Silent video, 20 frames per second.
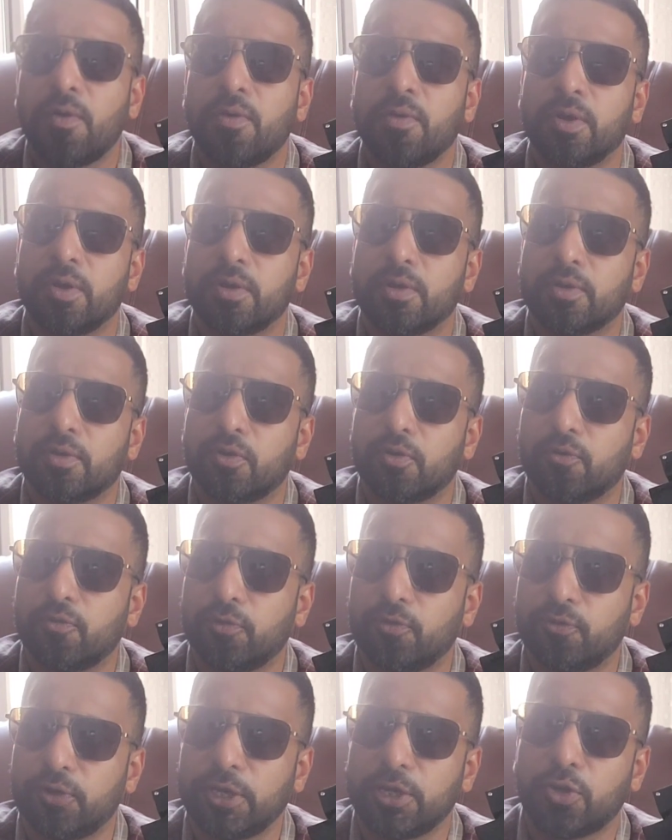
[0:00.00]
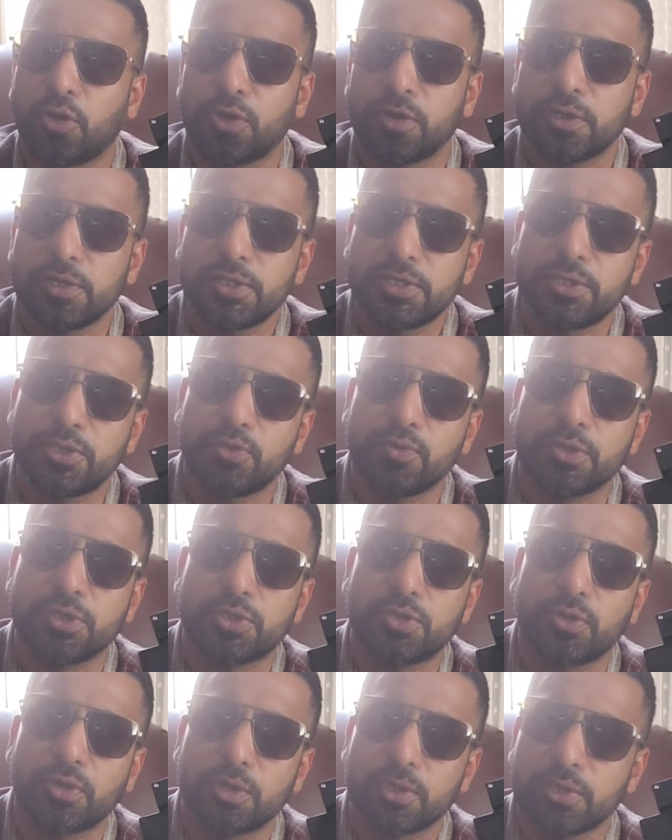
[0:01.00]
$50 US
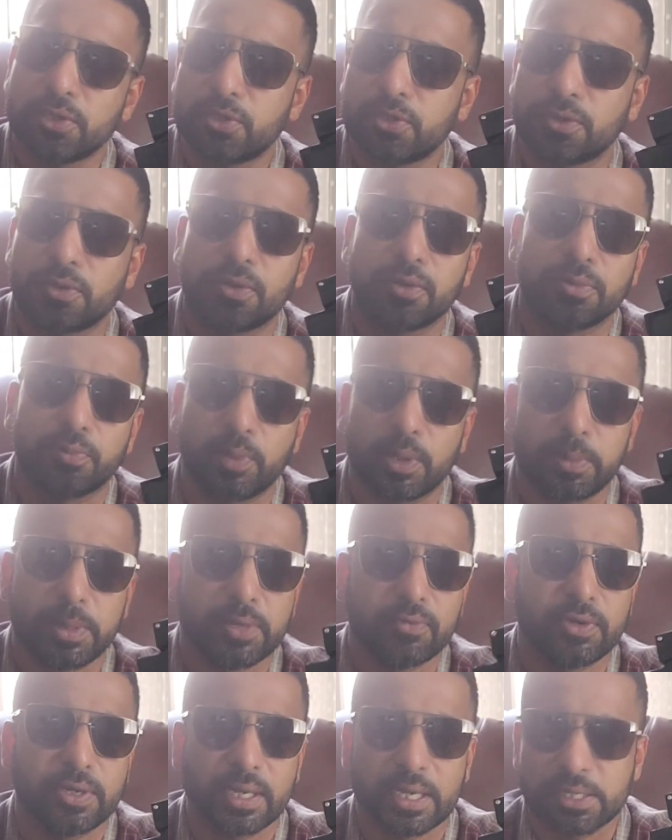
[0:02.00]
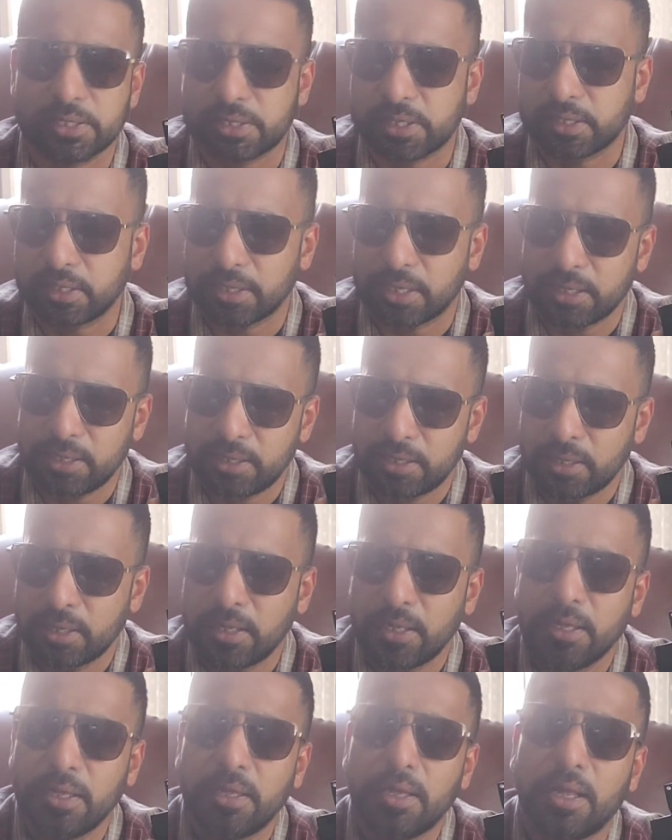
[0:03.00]
dollars, or maybe even less than that.
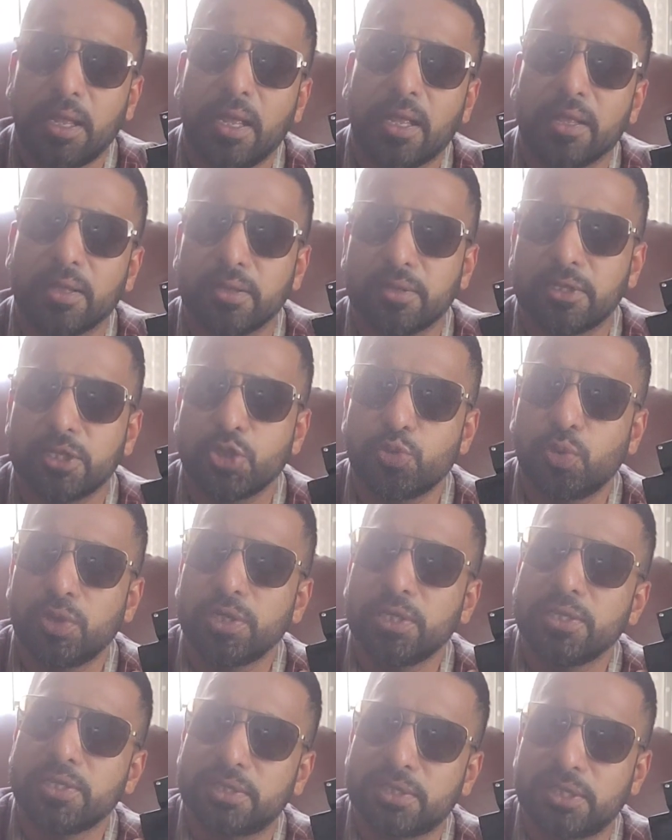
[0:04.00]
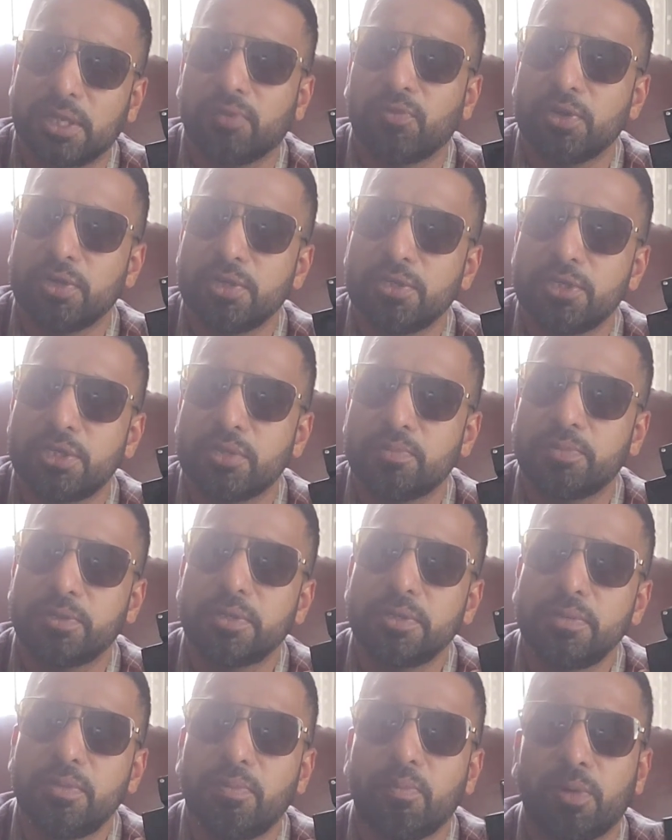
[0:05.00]
This one is even
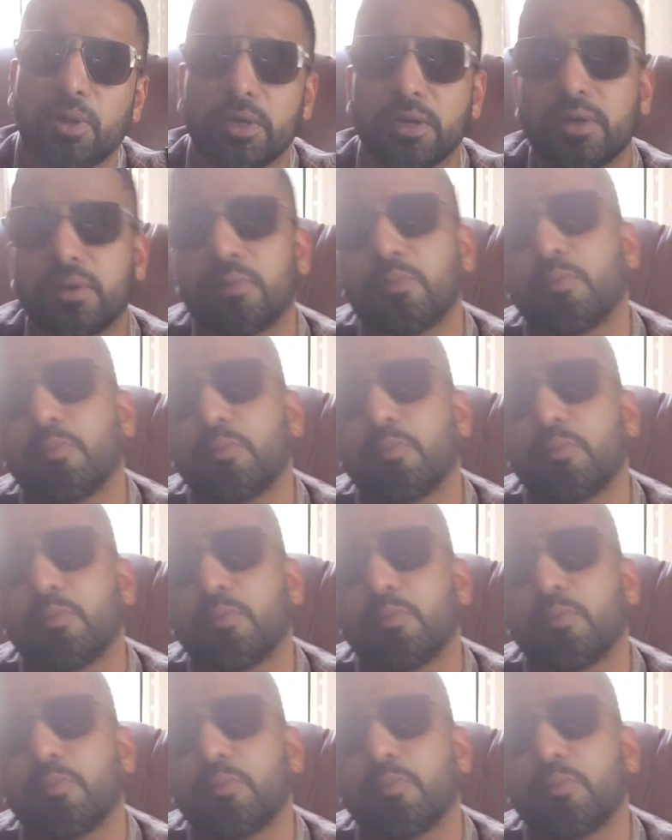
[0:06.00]
cheaper, but